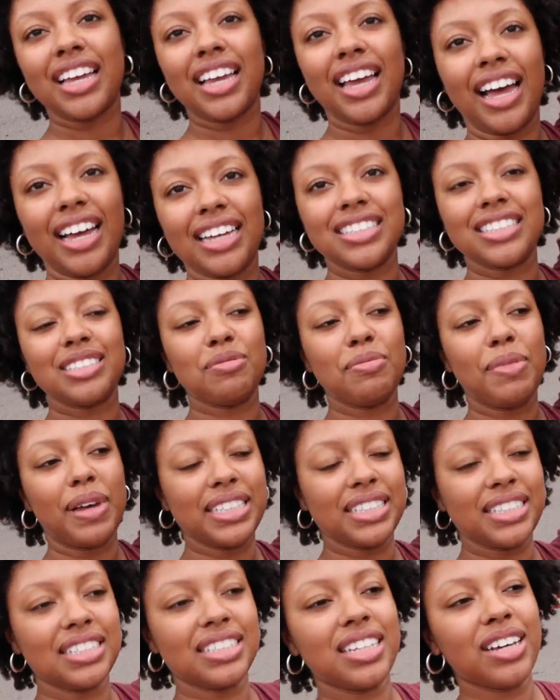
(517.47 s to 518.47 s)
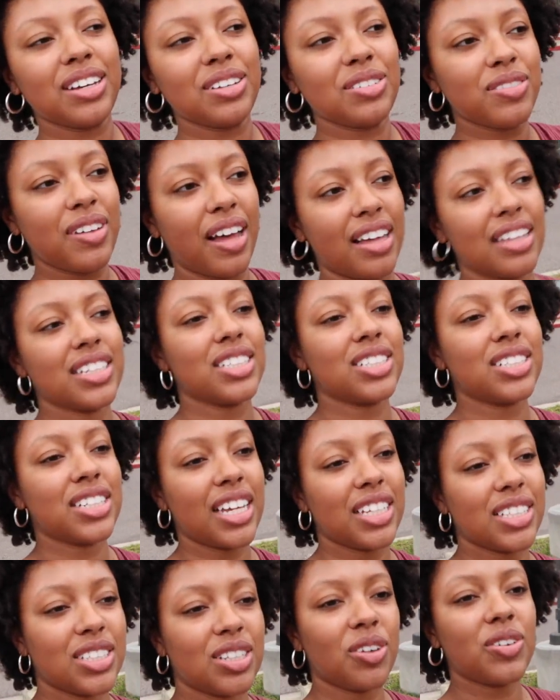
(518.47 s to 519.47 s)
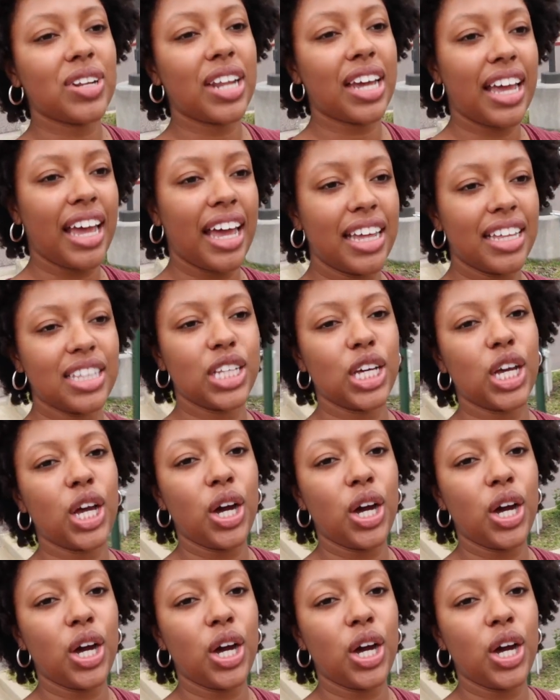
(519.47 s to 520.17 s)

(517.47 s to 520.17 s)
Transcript: got my stuff. I'll let you guys know what I got in the